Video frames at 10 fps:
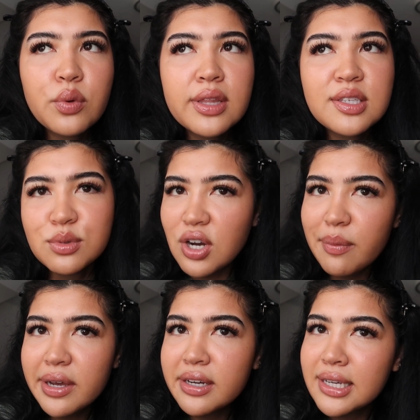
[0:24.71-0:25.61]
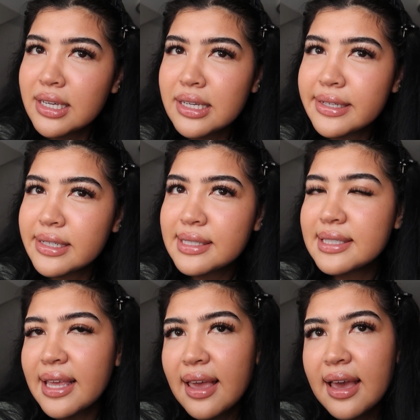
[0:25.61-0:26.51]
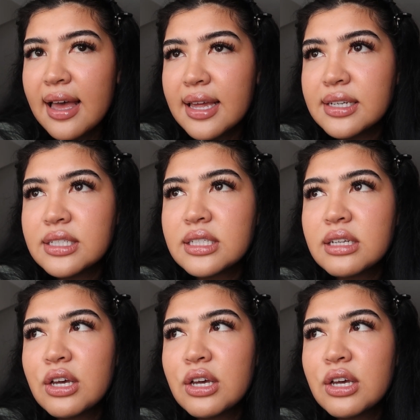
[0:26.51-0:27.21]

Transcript: with some strawberries and